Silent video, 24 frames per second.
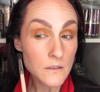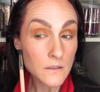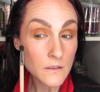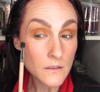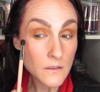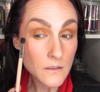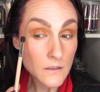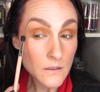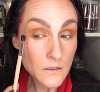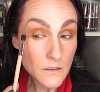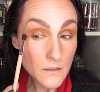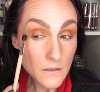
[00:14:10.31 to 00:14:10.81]

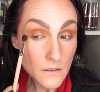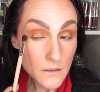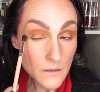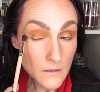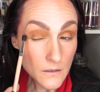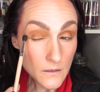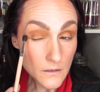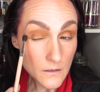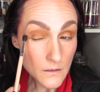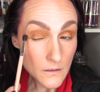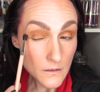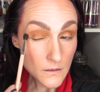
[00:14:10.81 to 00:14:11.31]

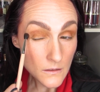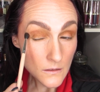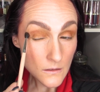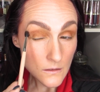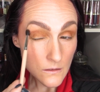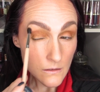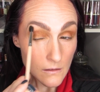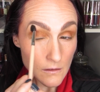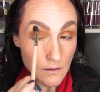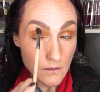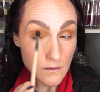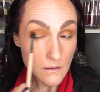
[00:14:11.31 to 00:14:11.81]

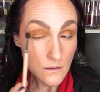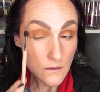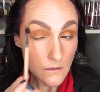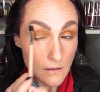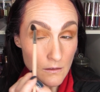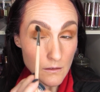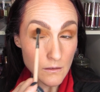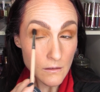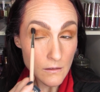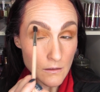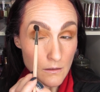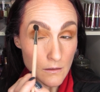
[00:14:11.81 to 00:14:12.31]

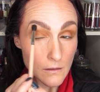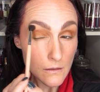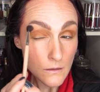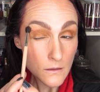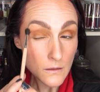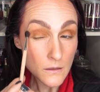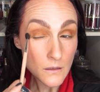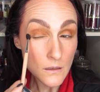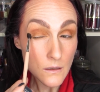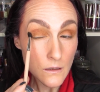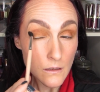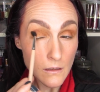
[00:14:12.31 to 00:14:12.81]

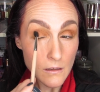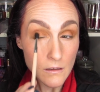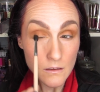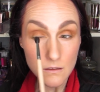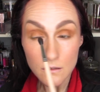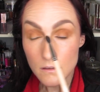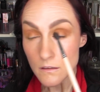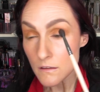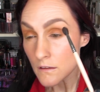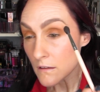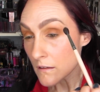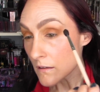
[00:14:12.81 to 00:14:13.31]

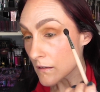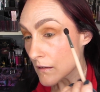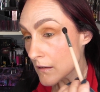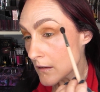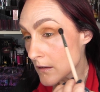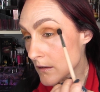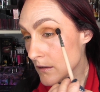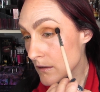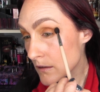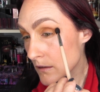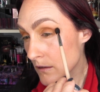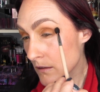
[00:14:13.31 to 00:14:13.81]

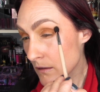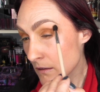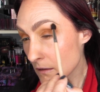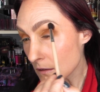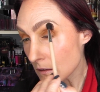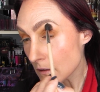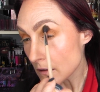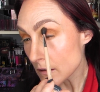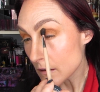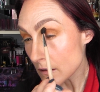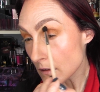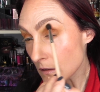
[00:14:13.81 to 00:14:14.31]

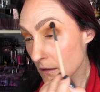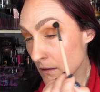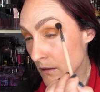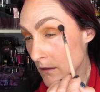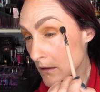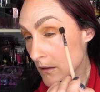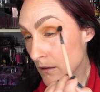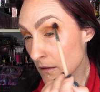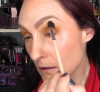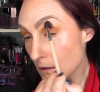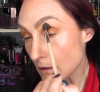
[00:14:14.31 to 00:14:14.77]
No one is speaking in this clip.